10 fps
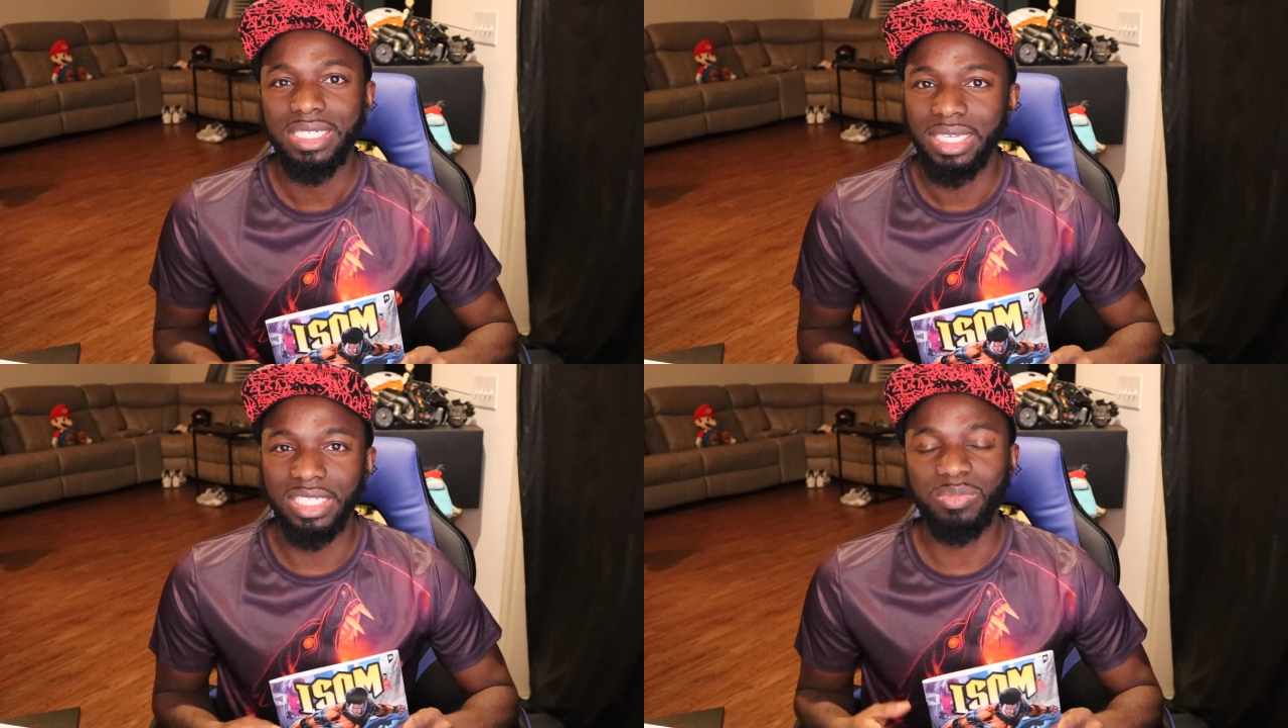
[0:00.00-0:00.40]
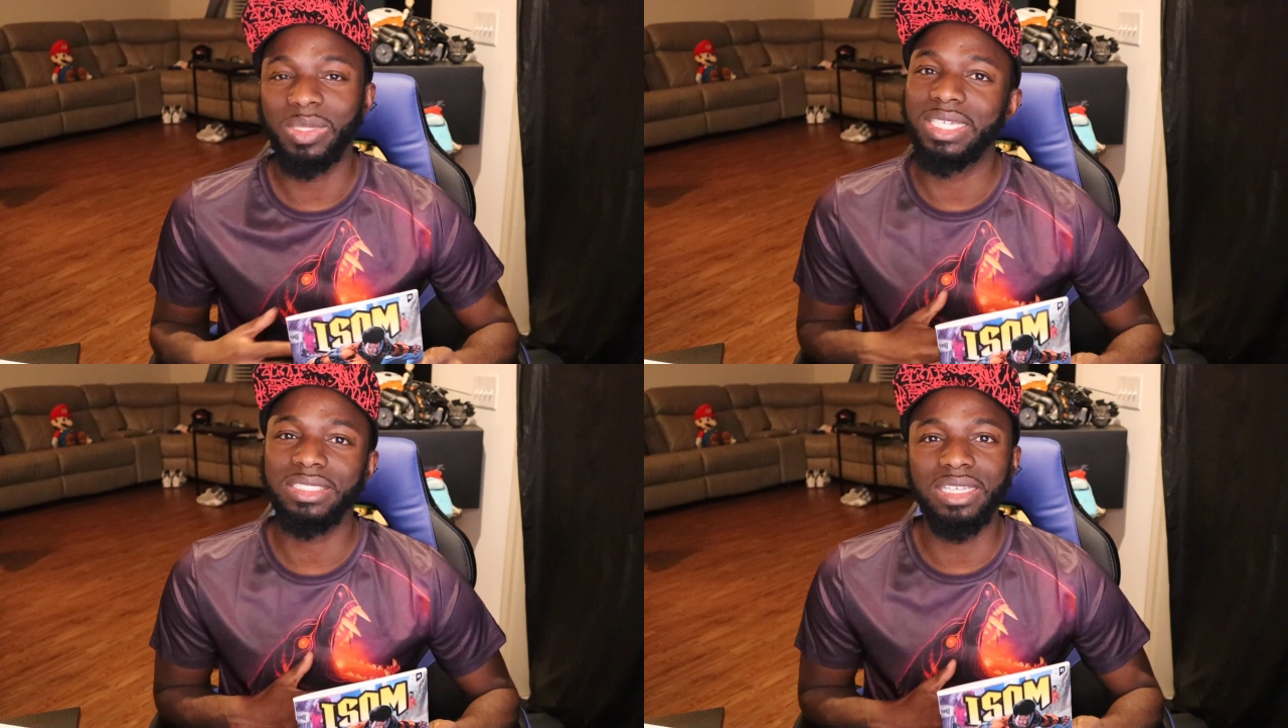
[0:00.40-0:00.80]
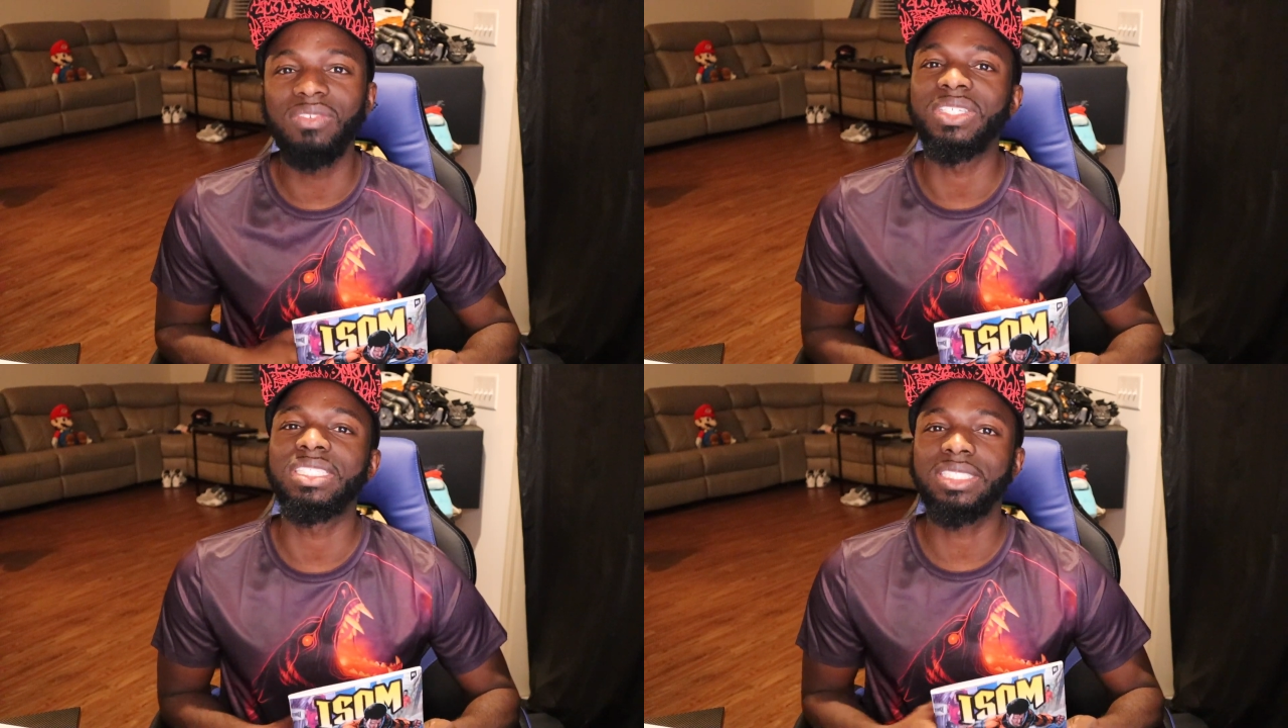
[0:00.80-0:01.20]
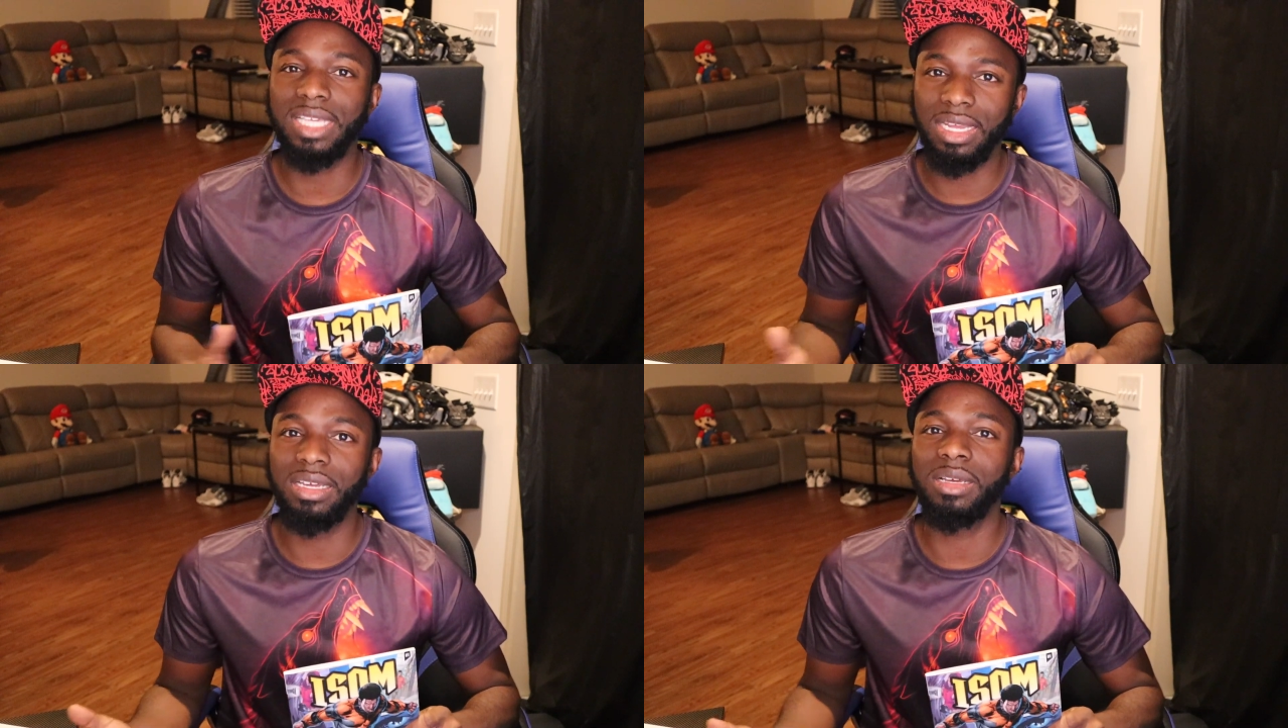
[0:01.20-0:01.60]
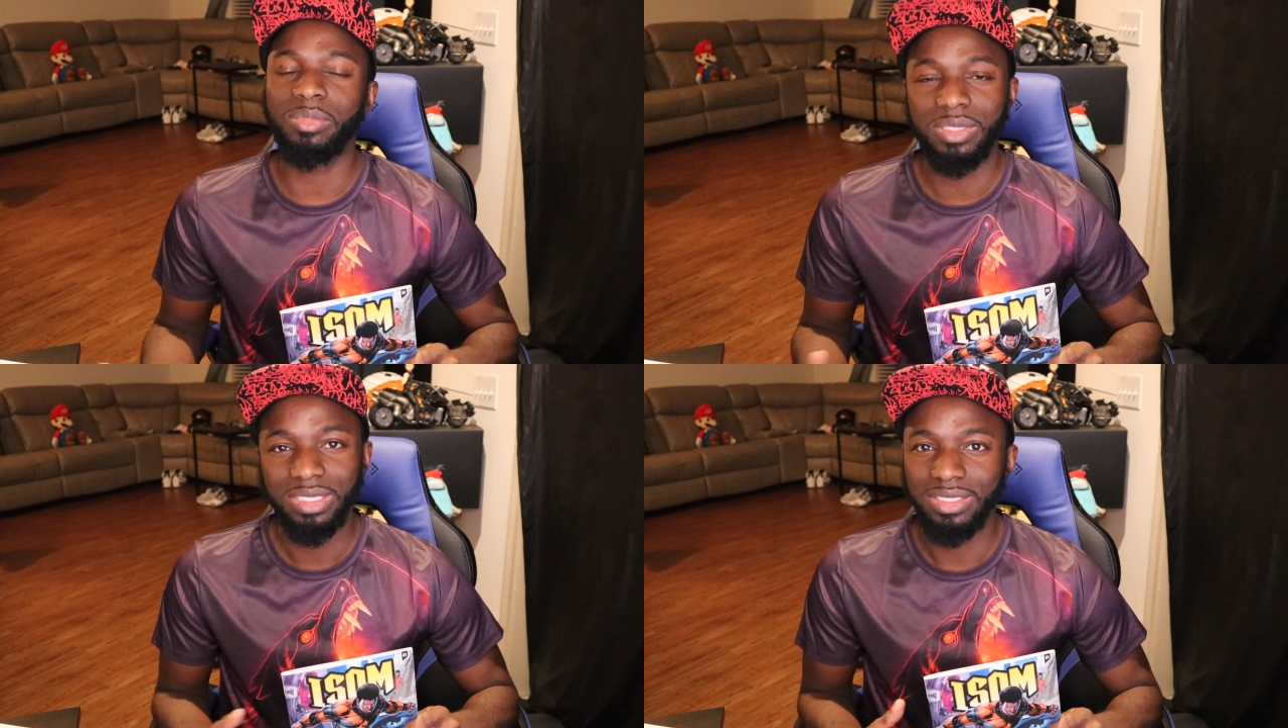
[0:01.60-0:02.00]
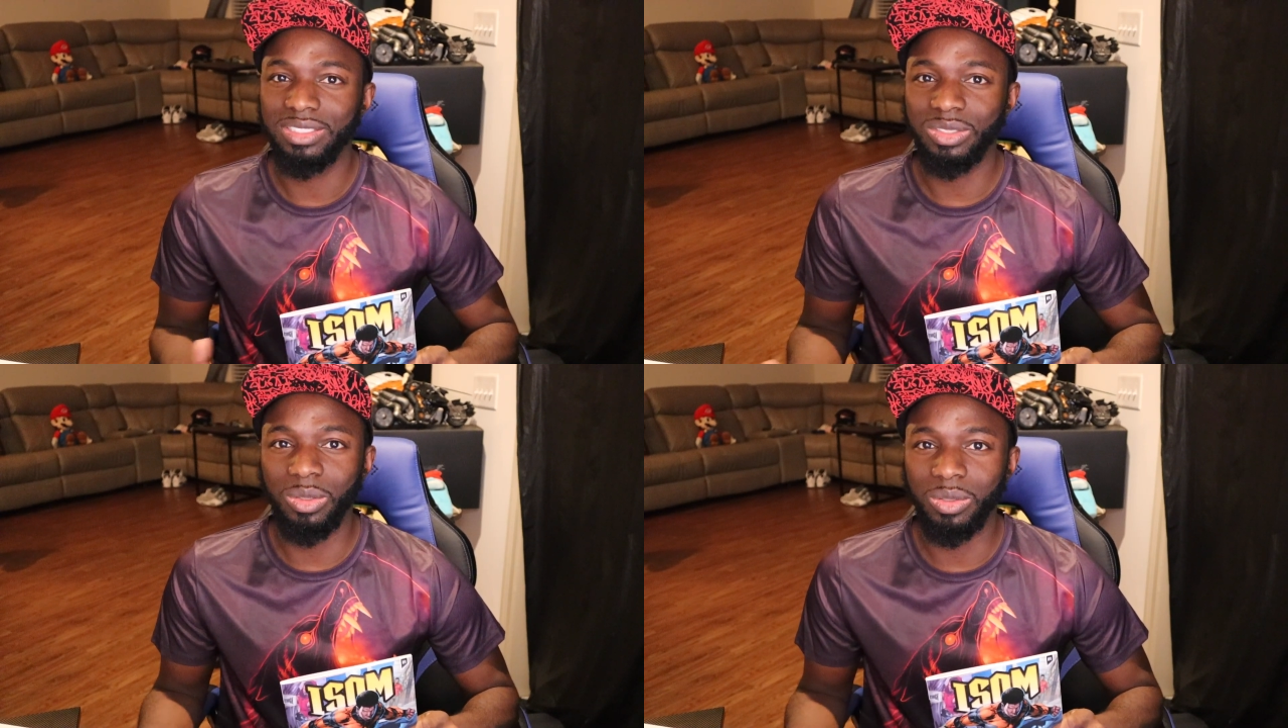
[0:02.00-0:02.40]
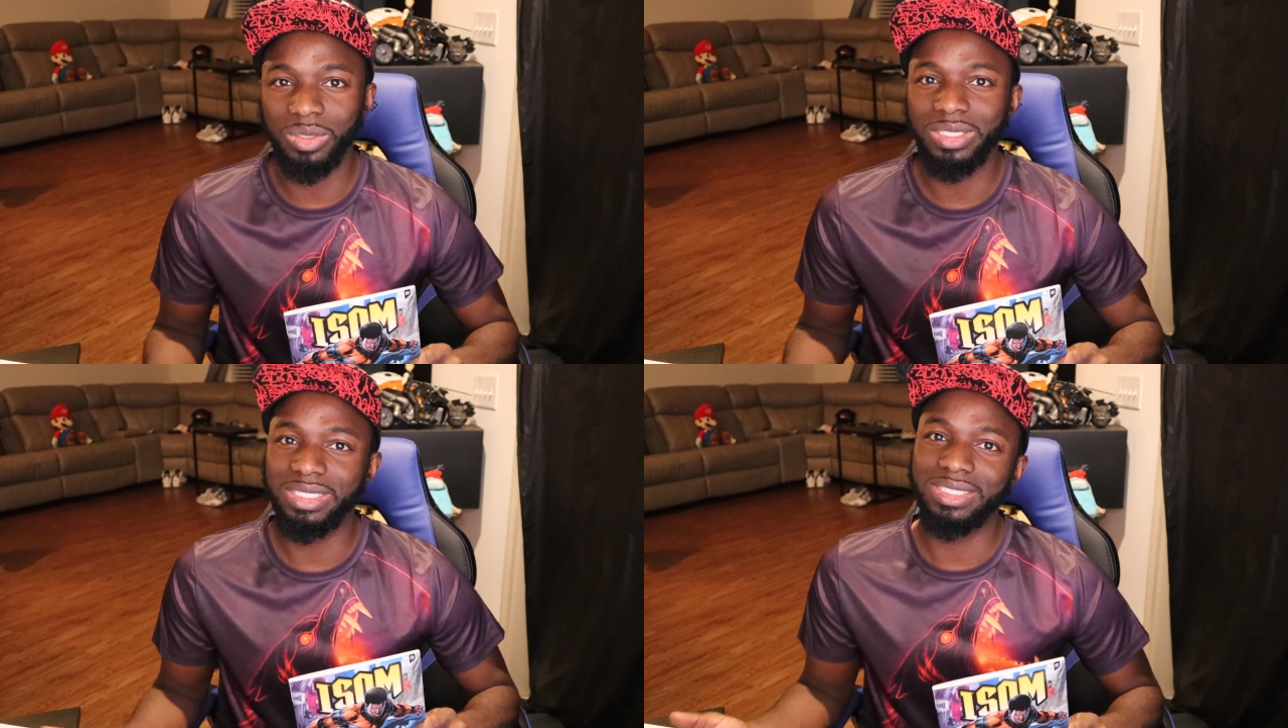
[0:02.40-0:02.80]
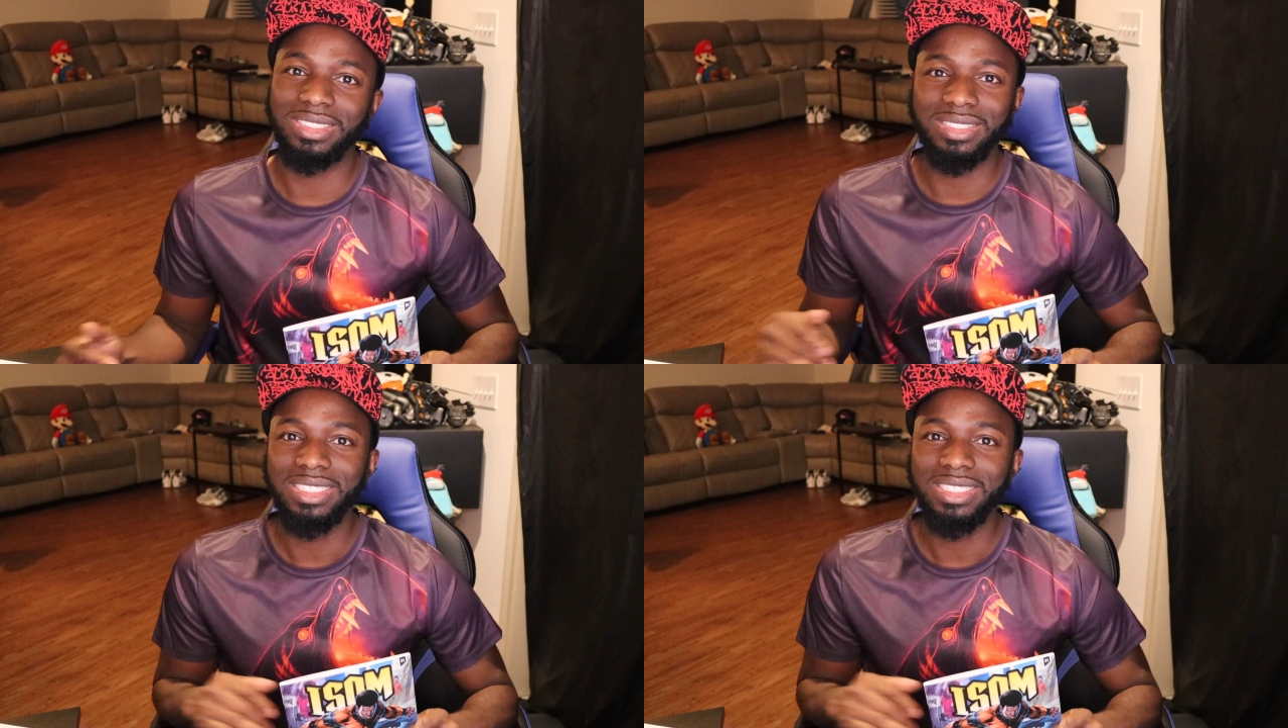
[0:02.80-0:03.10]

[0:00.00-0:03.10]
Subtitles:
explain stuff and set up the story and